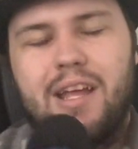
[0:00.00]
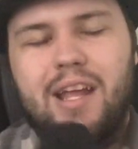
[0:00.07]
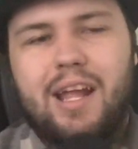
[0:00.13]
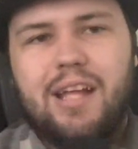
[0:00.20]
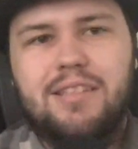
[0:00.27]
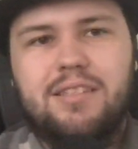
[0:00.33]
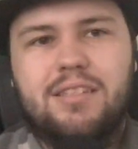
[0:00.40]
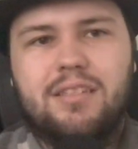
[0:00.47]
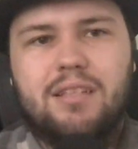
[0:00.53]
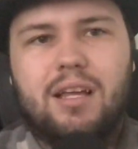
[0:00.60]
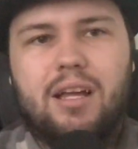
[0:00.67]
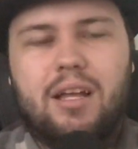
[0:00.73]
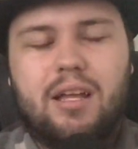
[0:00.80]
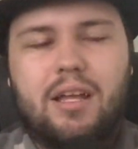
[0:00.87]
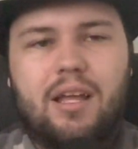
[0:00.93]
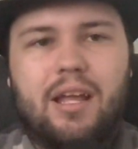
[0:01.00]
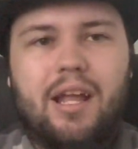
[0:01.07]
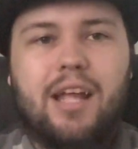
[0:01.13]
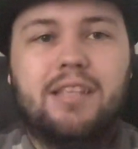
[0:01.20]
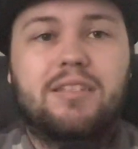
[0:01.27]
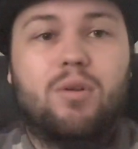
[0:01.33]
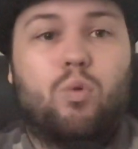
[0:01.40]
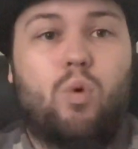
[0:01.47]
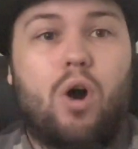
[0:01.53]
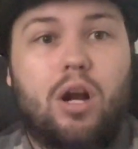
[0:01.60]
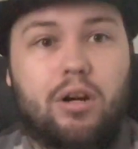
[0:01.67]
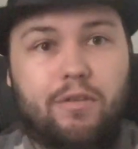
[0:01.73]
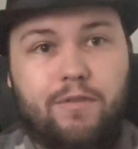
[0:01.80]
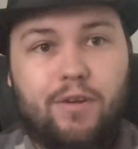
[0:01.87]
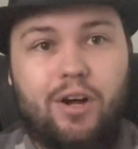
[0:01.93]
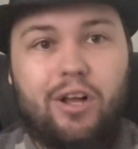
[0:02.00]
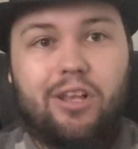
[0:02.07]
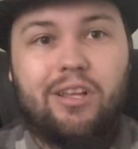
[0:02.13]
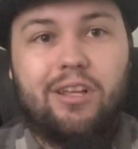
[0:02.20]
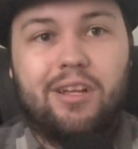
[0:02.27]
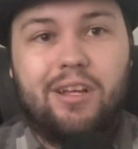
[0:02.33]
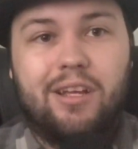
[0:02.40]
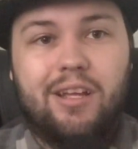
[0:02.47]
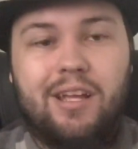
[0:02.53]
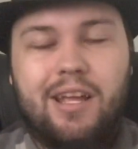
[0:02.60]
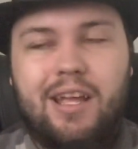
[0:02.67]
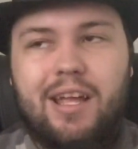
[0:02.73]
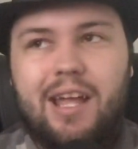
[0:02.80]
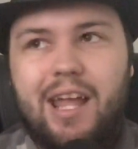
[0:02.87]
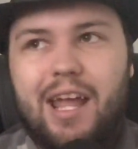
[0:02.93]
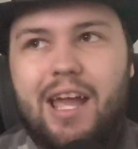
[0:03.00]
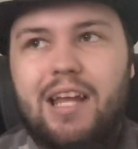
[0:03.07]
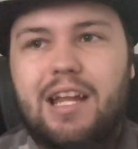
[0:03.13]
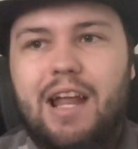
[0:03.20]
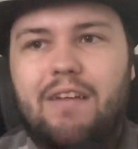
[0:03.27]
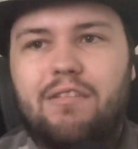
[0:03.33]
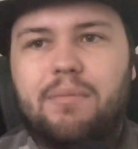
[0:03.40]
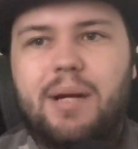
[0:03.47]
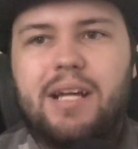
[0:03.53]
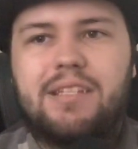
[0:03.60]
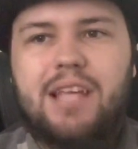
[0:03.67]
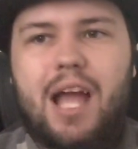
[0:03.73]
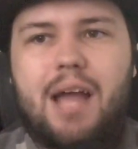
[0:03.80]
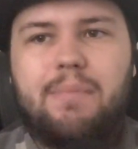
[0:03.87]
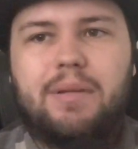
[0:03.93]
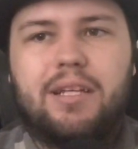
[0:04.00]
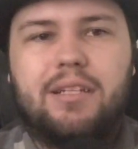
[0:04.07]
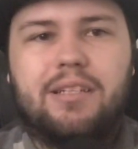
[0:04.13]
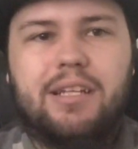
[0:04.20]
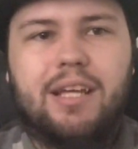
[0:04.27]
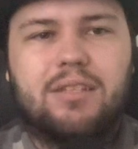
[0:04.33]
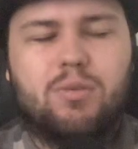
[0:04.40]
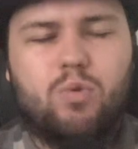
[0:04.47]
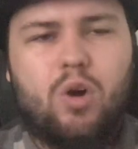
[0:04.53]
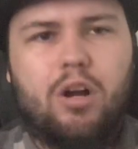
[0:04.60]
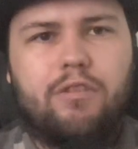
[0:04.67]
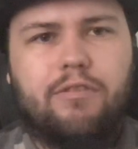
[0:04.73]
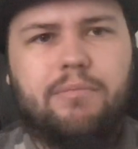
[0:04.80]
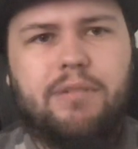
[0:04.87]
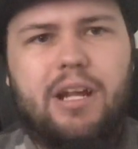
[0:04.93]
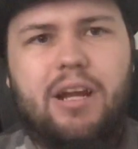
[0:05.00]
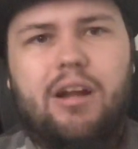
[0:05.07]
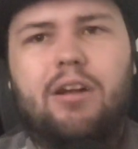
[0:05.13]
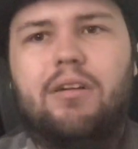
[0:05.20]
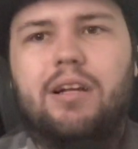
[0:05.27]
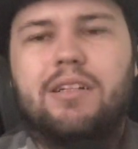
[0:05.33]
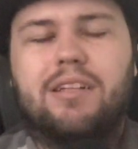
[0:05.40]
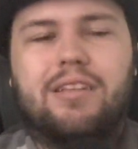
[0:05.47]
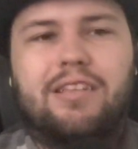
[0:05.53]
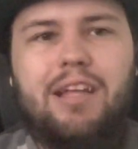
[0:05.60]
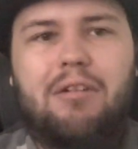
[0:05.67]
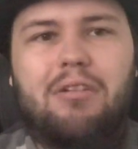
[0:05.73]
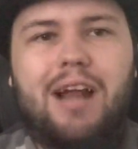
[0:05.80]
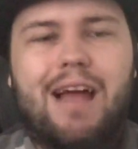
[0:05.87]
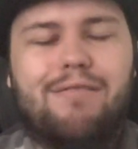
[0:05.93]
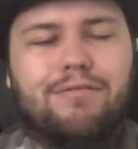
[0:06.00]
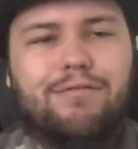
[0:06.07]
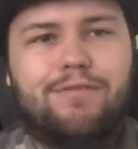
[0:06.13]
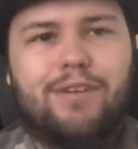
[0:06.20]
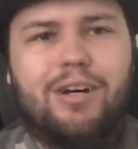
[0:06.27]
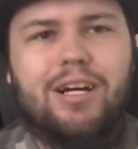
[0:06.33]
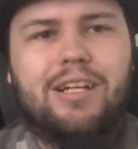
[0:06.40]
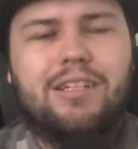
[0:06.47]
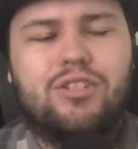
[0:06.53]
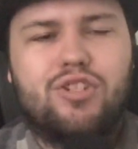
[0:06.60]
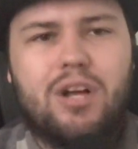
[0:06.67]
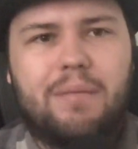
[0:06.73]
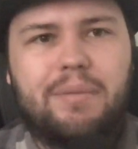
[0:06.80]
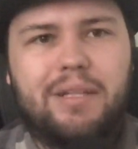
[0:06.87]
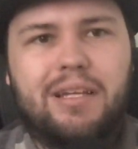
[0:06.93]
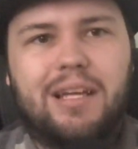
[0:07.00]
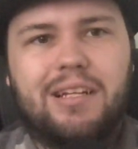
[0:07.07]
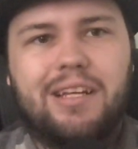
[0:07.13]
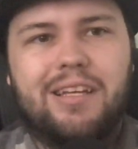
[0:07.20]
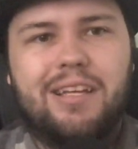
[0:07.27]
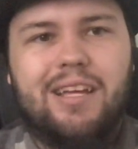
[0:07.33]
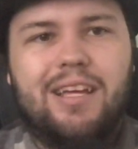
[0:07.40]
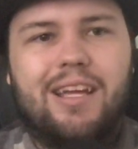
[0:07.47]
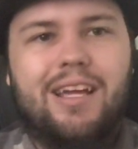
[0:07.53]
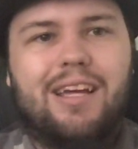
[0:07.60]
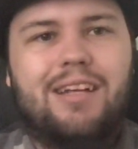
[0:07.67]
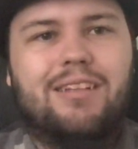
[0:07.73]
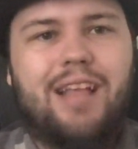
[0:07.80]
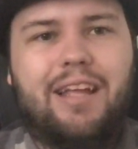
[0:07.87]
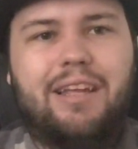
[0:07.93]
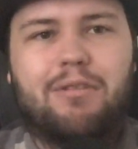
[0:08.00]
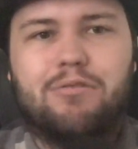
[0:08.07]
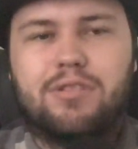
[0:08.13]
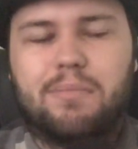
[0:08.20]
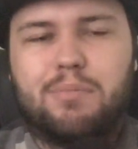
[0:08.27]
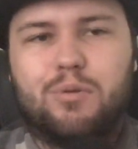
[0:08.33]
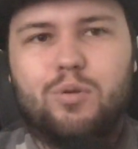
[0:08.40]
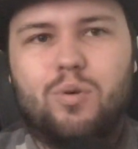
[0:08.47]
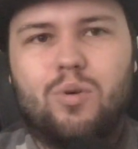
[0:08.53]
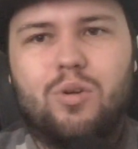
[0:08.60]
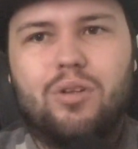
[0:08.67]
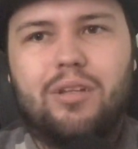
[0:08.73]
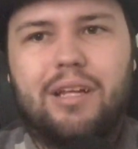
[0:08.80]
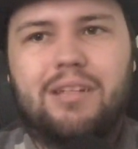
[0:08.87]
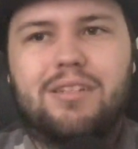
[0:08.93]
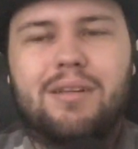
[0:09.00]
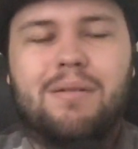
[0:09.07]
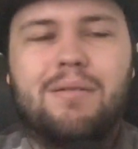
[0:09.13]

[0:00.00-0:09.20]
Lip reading: It's a waterfall, and everybody's happy to get the water from there, and they were having fun jumping in it and like it was a pool. And